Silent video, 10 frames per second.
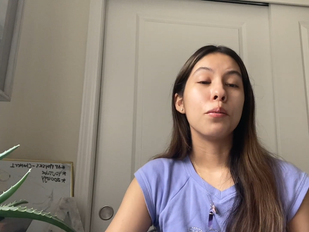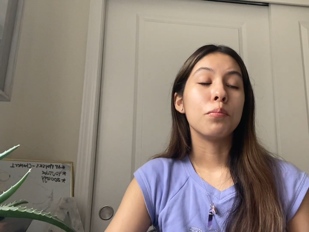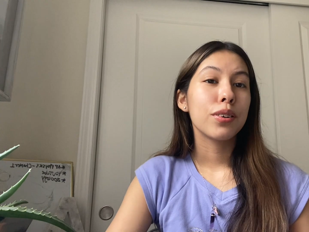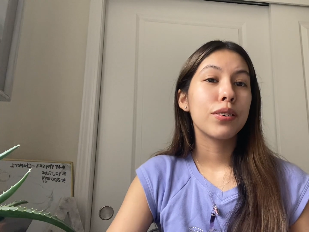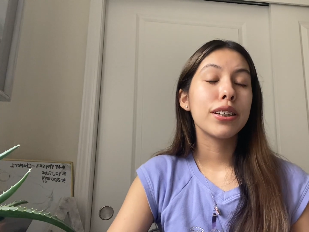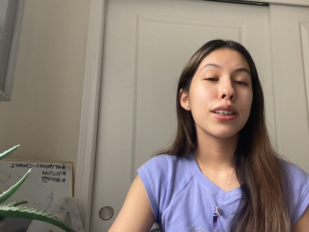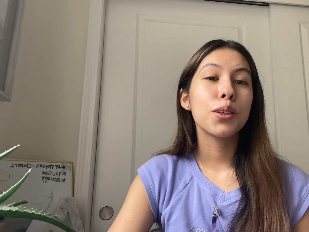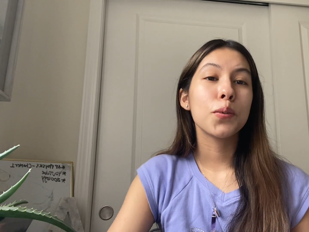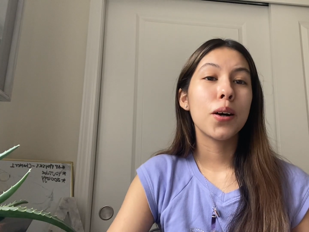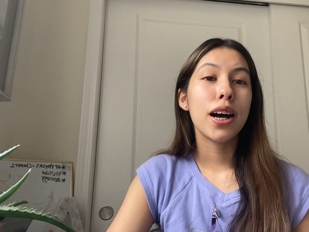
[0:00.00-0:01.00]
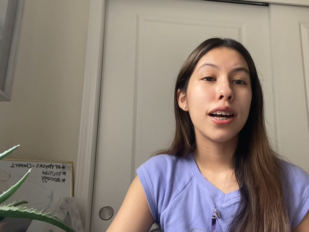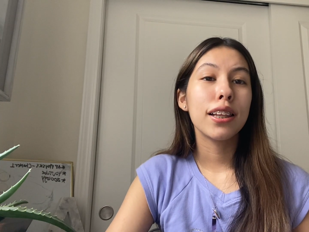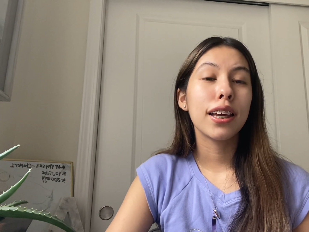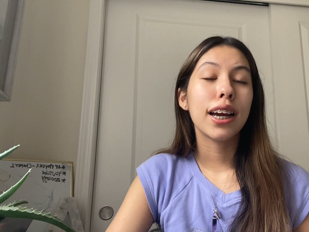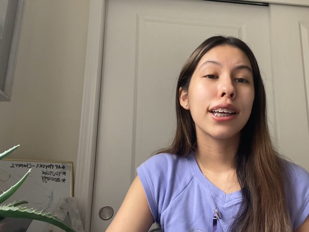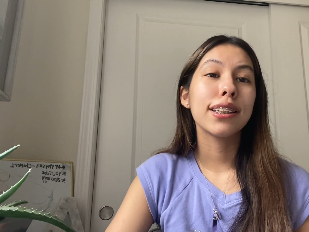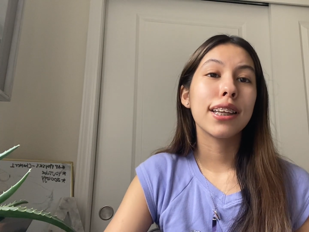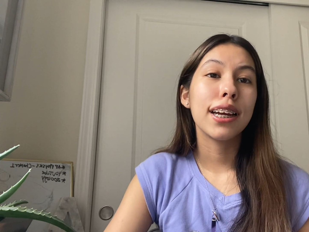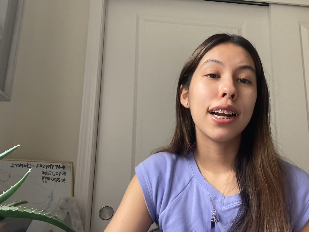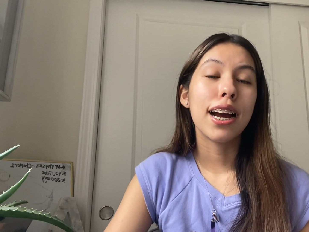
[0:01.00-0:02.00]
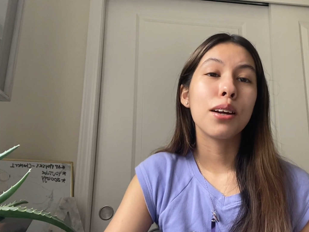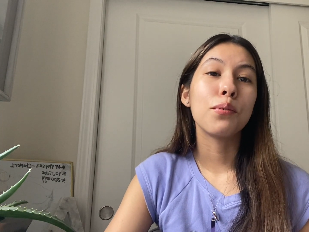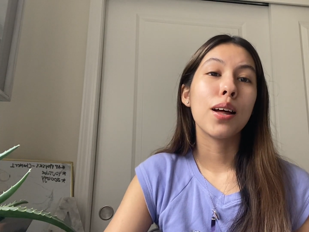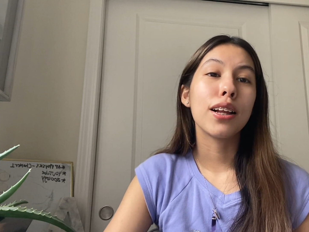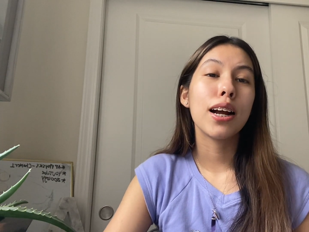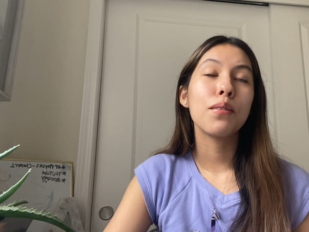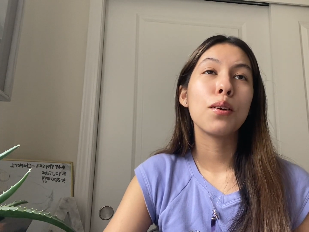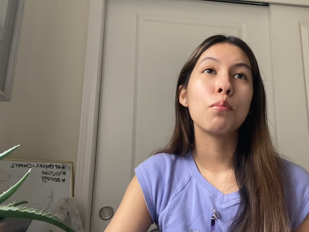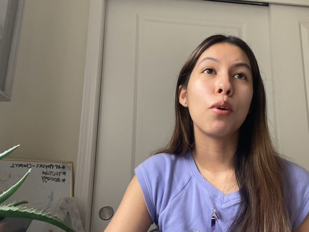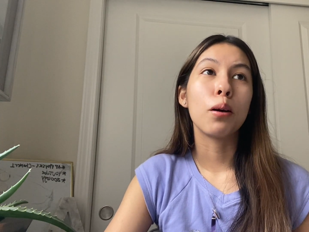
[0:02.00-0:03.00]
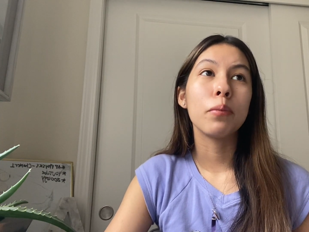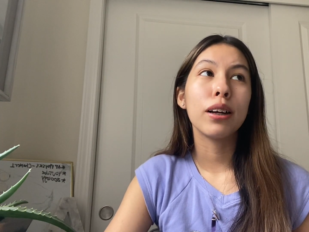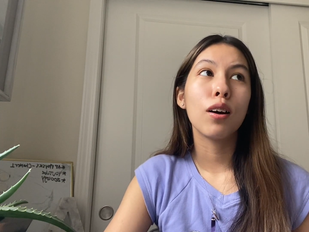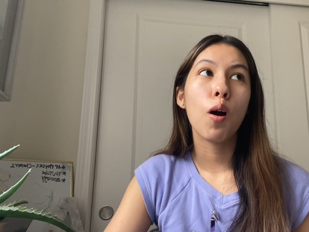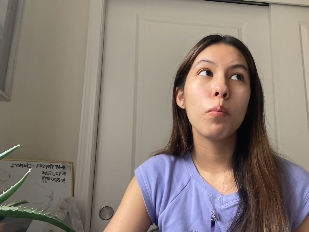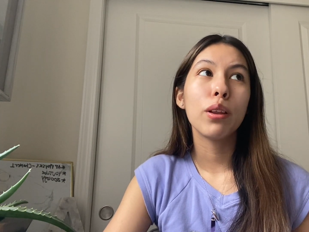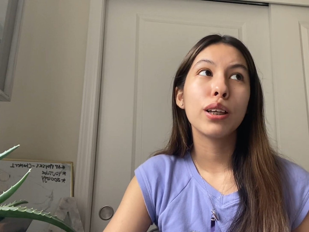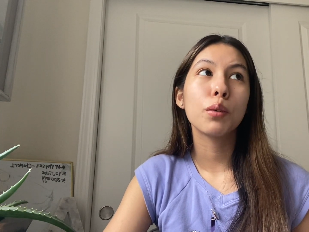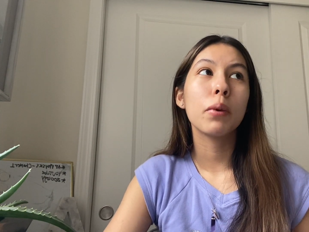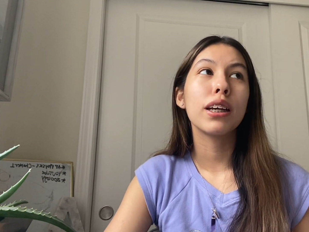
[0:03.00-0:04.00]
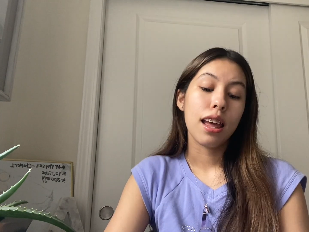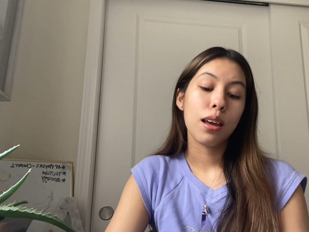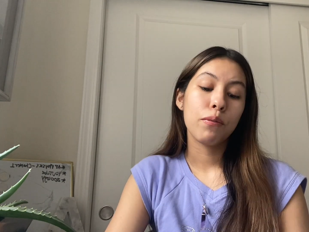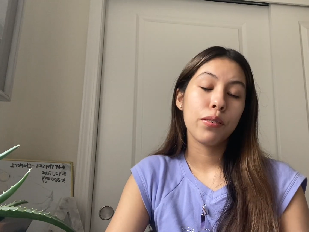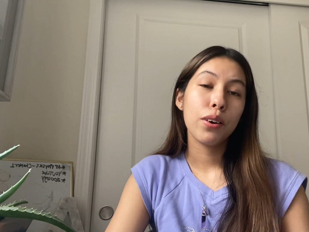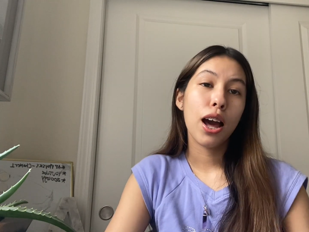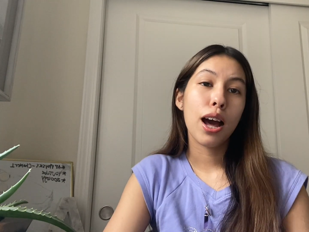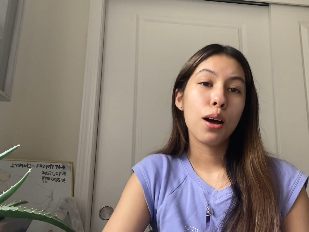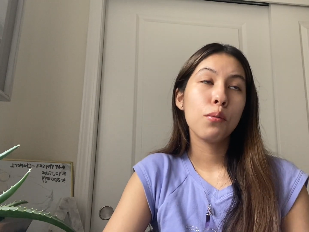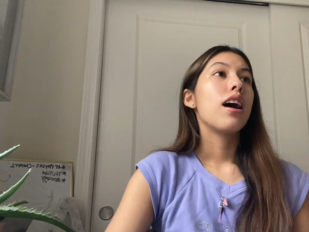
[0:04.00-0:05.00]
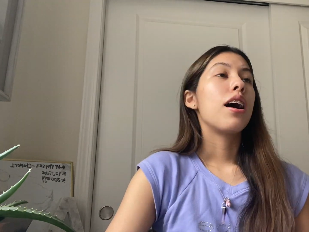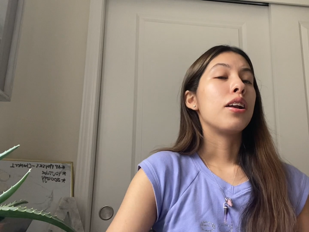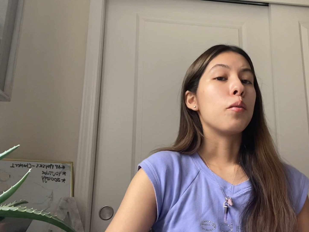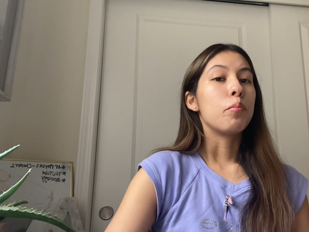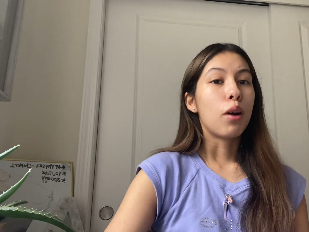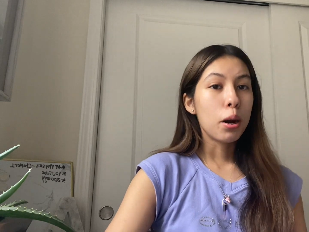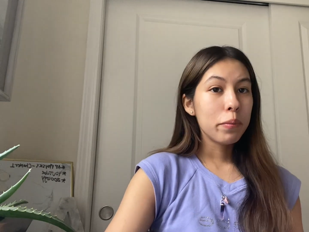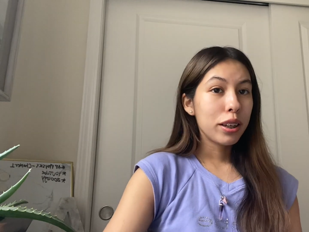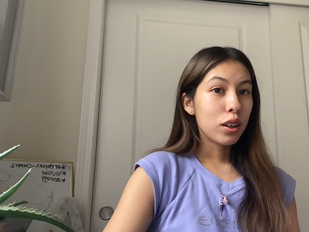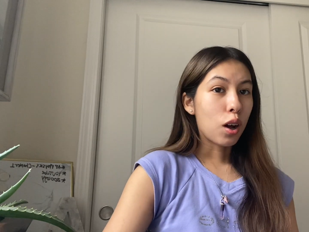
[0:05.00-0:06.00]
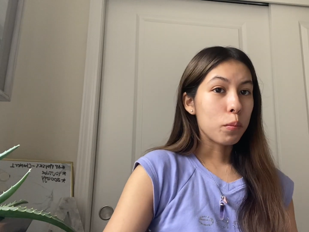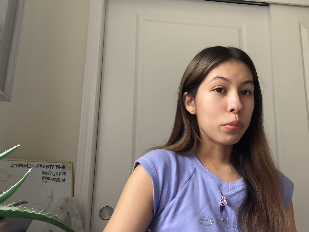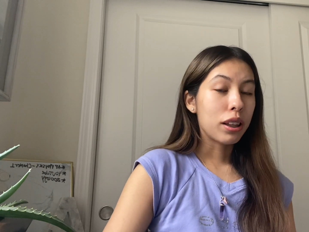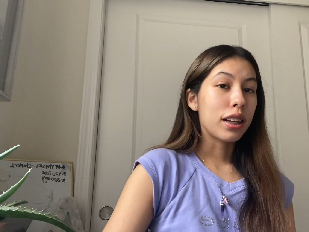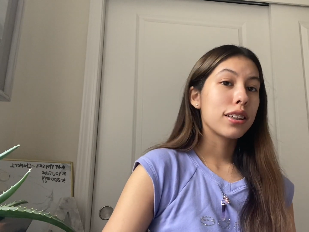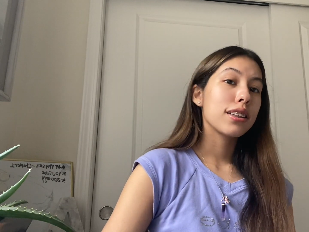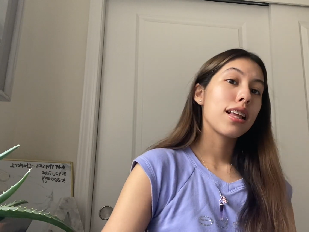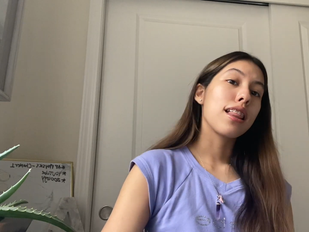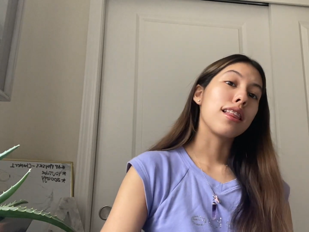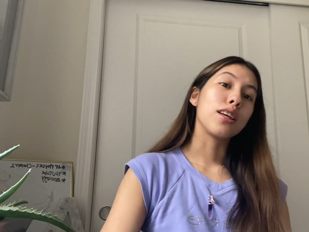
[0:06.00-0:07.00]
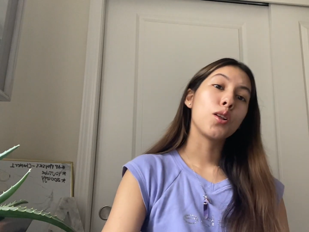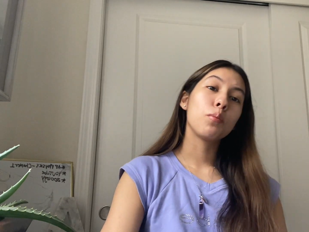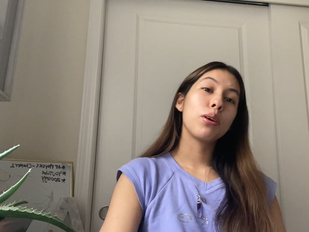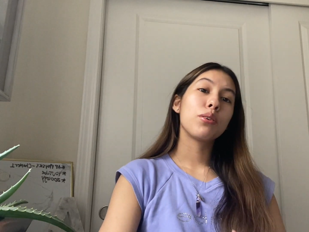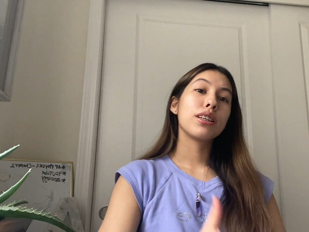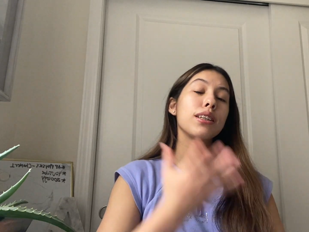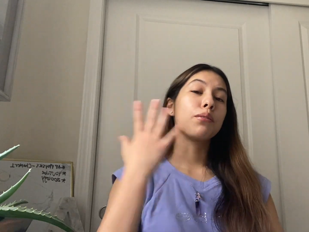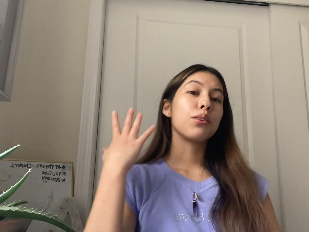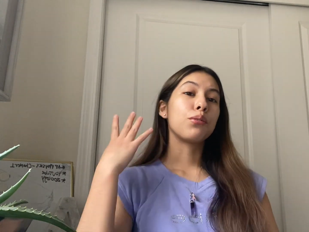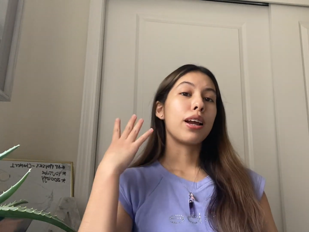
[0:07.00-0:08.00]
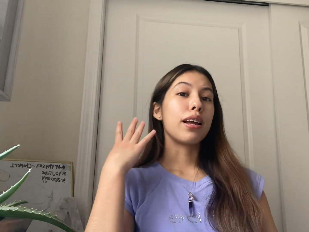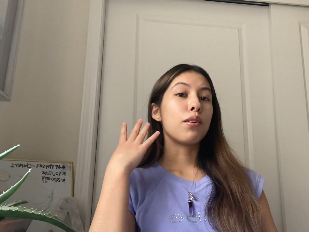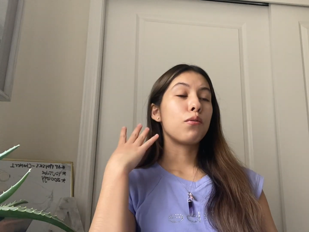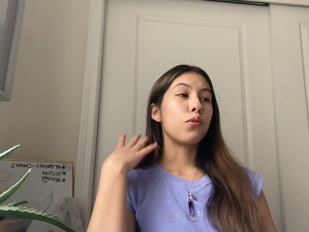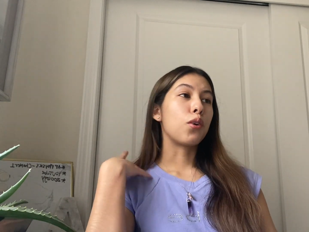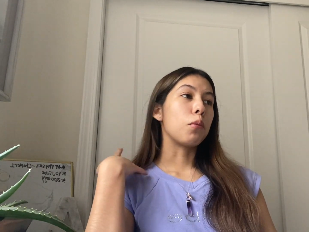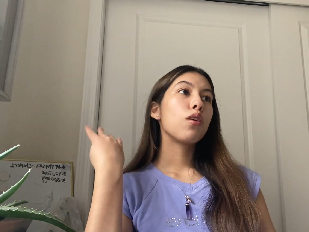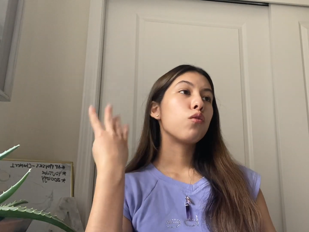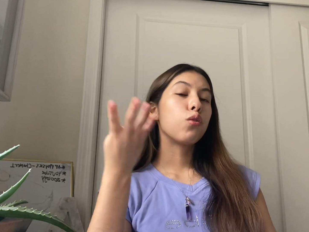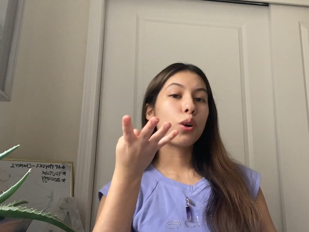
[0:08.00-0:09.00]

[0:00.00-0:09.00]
which is why, like I said, I'd rather have an apartment complex, because if you have an apartment complex, then you'll be receiving rent from 4